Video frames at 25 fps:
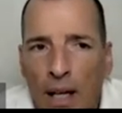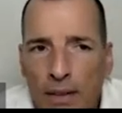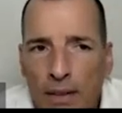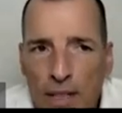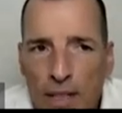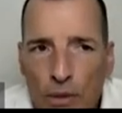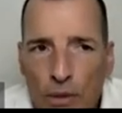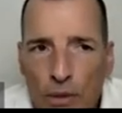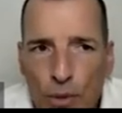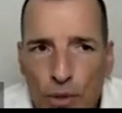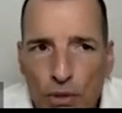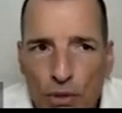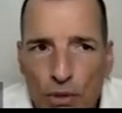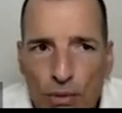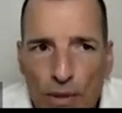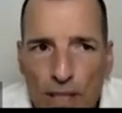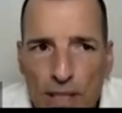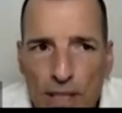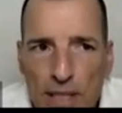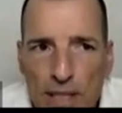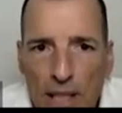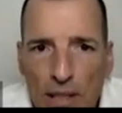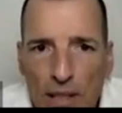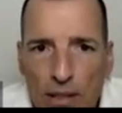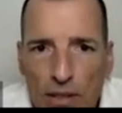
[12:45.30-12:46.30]
This was the
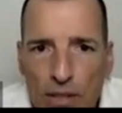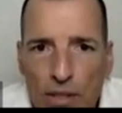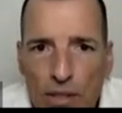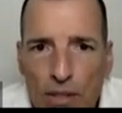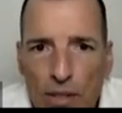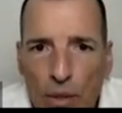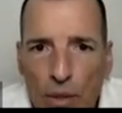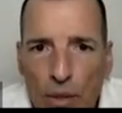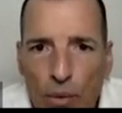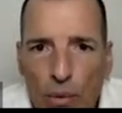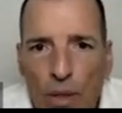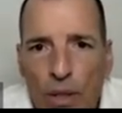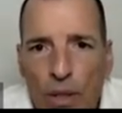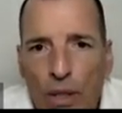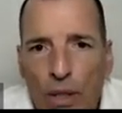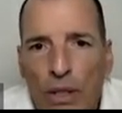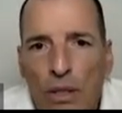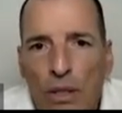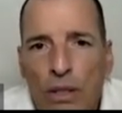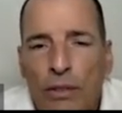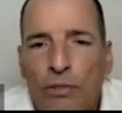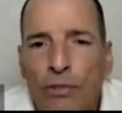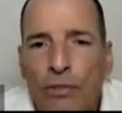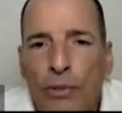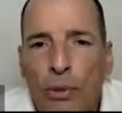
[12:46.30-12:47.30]
result.
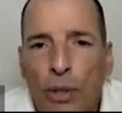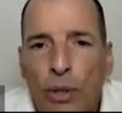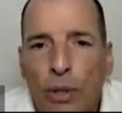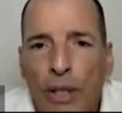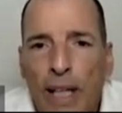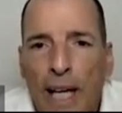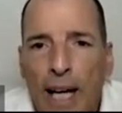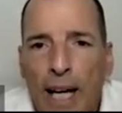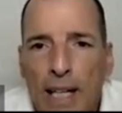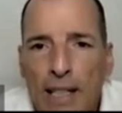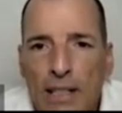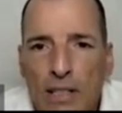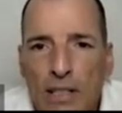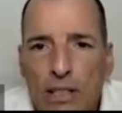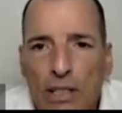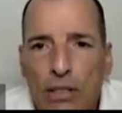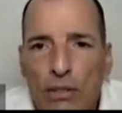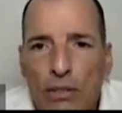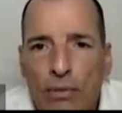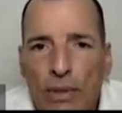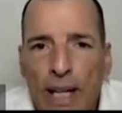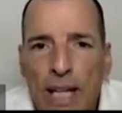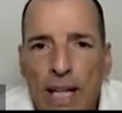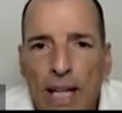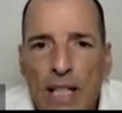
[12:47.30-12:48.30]
So the
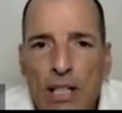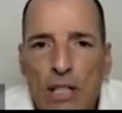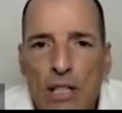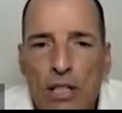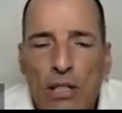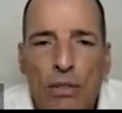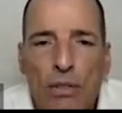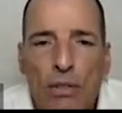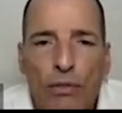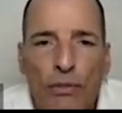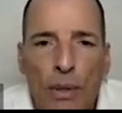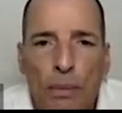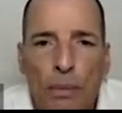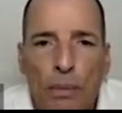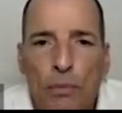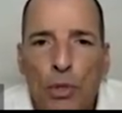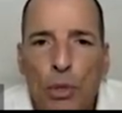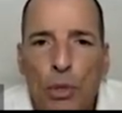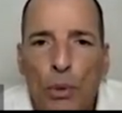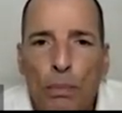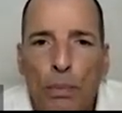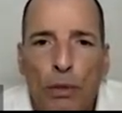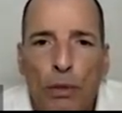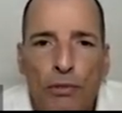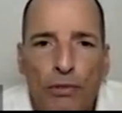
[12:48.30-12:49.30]
forecasts ranged from
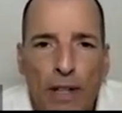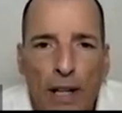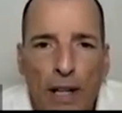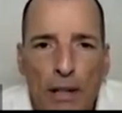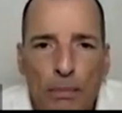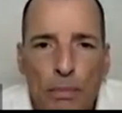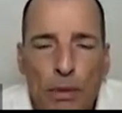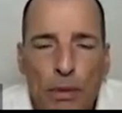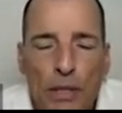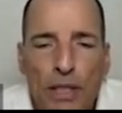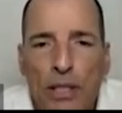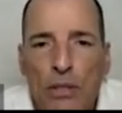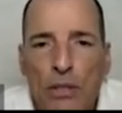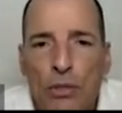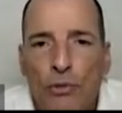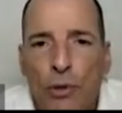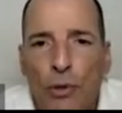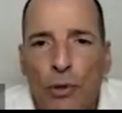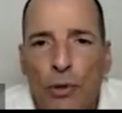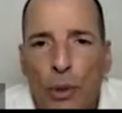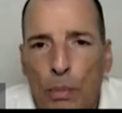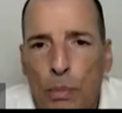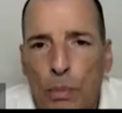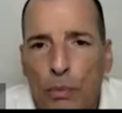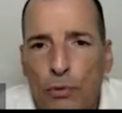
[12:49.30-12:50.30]
2.5% to
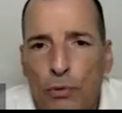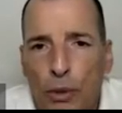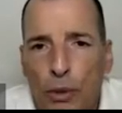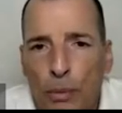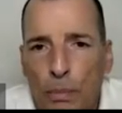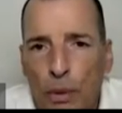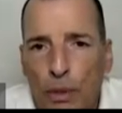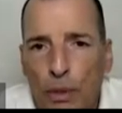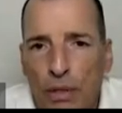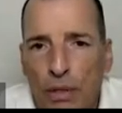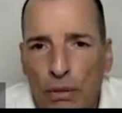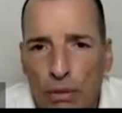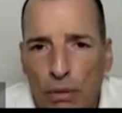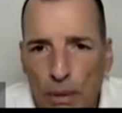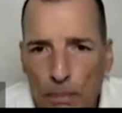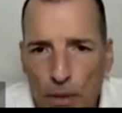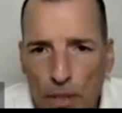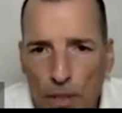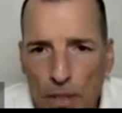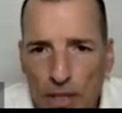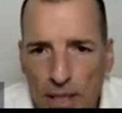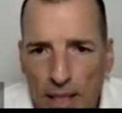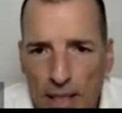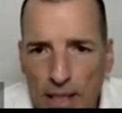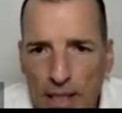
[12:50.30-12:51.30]

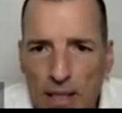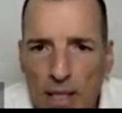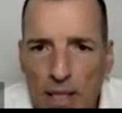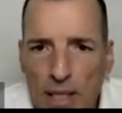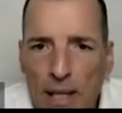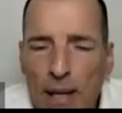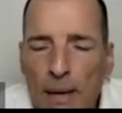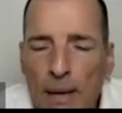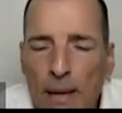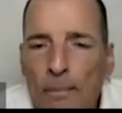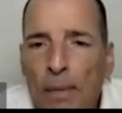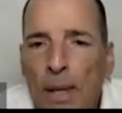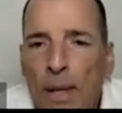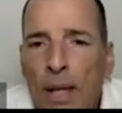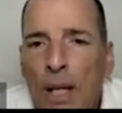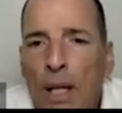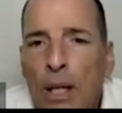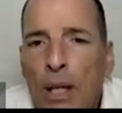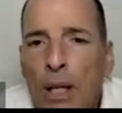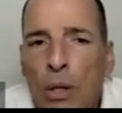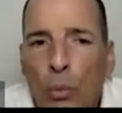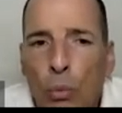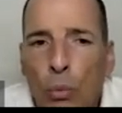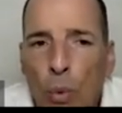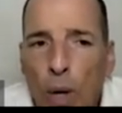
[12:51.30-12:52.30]
4.3%.
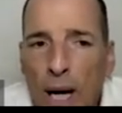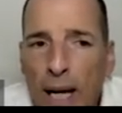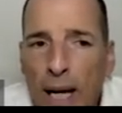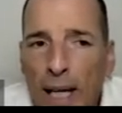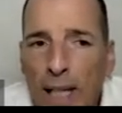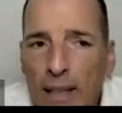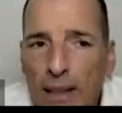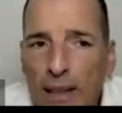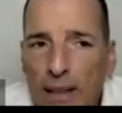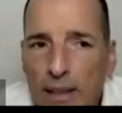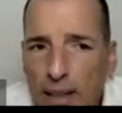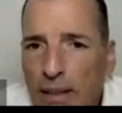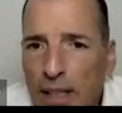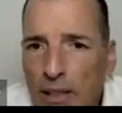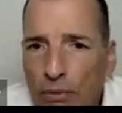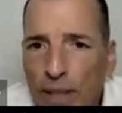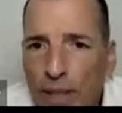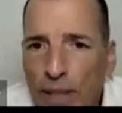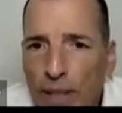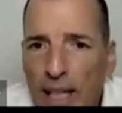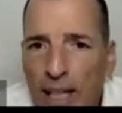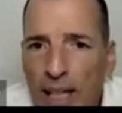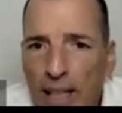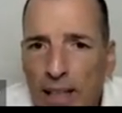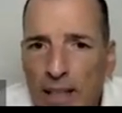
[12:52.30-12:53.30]
While in
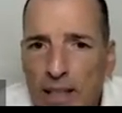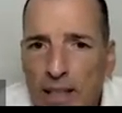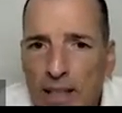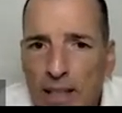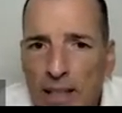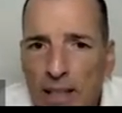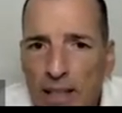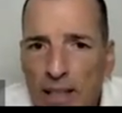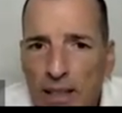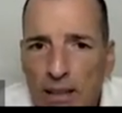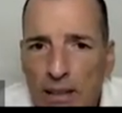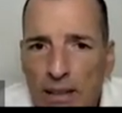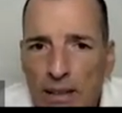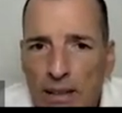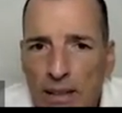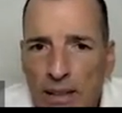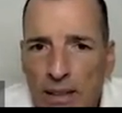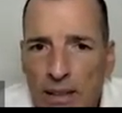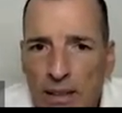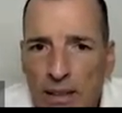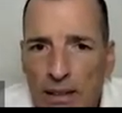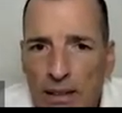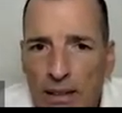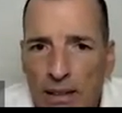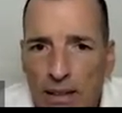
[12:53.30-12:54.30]
reality,
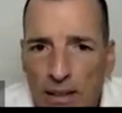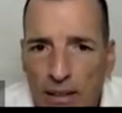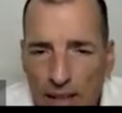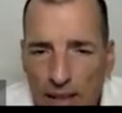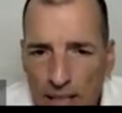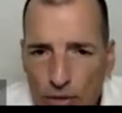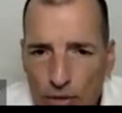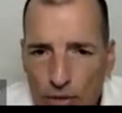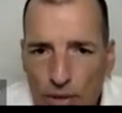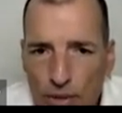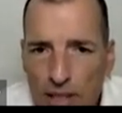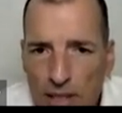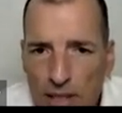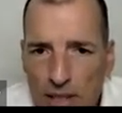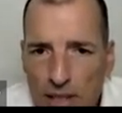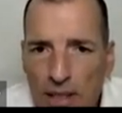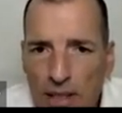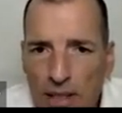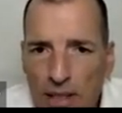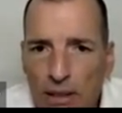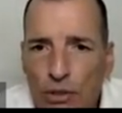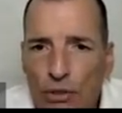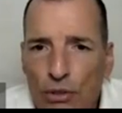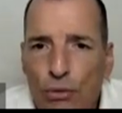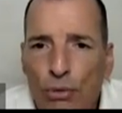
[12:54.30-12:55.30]
the interest
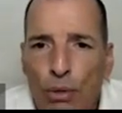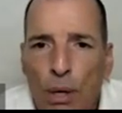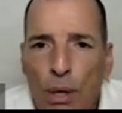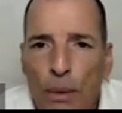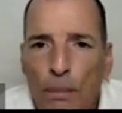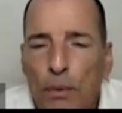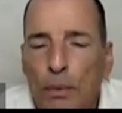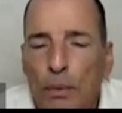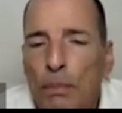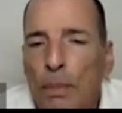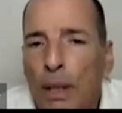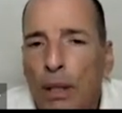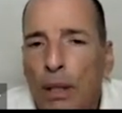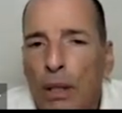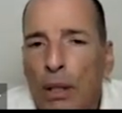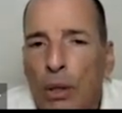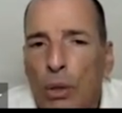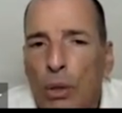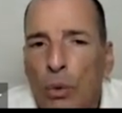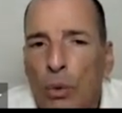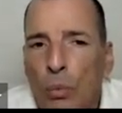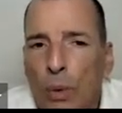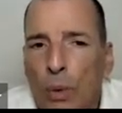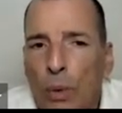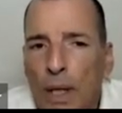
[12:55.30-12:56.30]
yield dropped
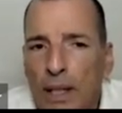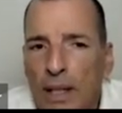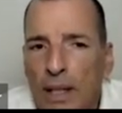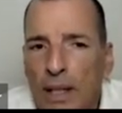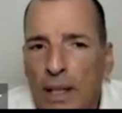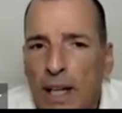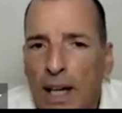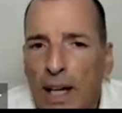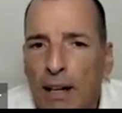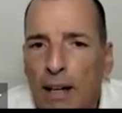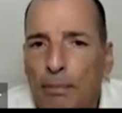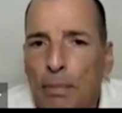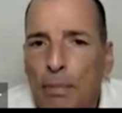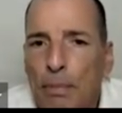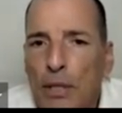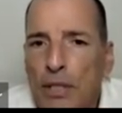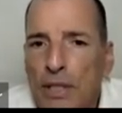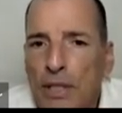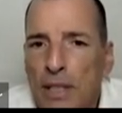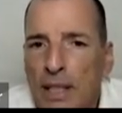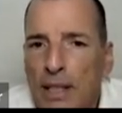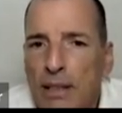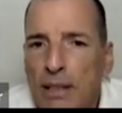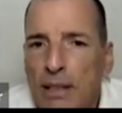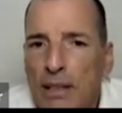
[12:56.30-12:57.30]
below
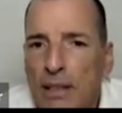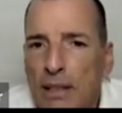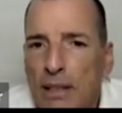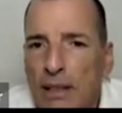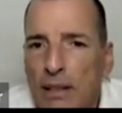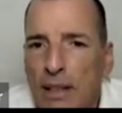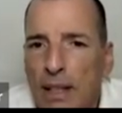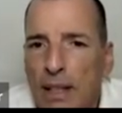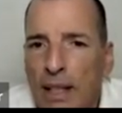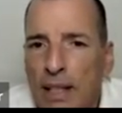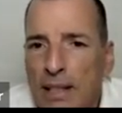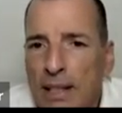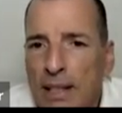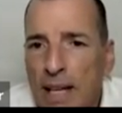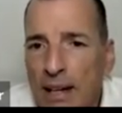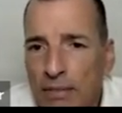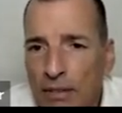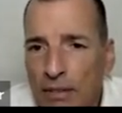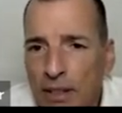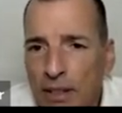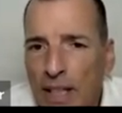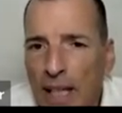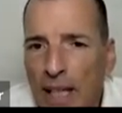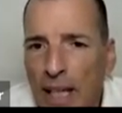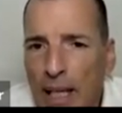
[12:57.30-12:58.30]
1.5% and
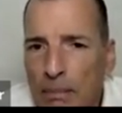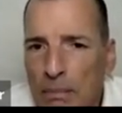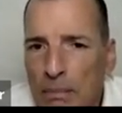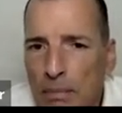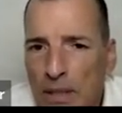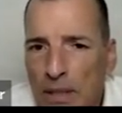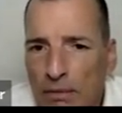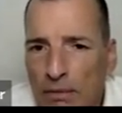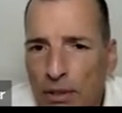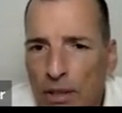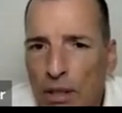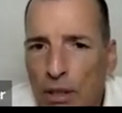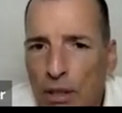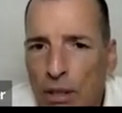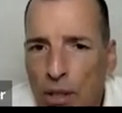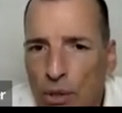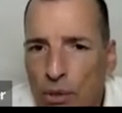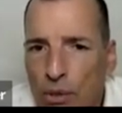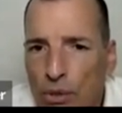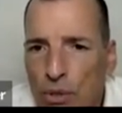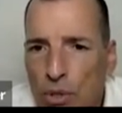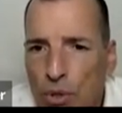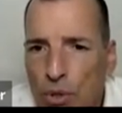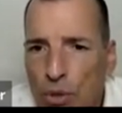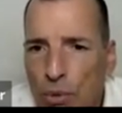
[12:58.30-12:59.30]
never came even
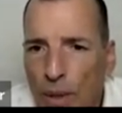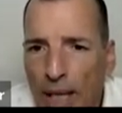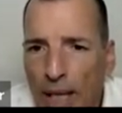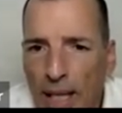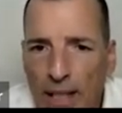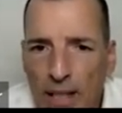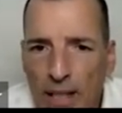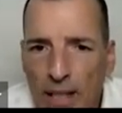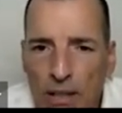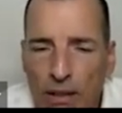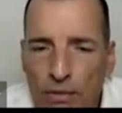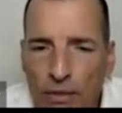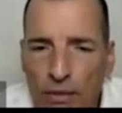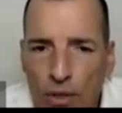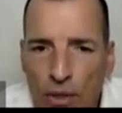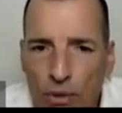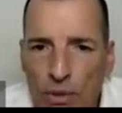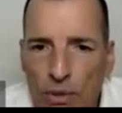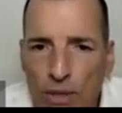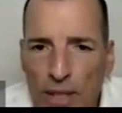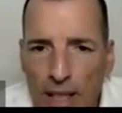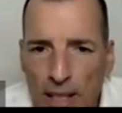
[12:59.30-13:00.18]
close to any of those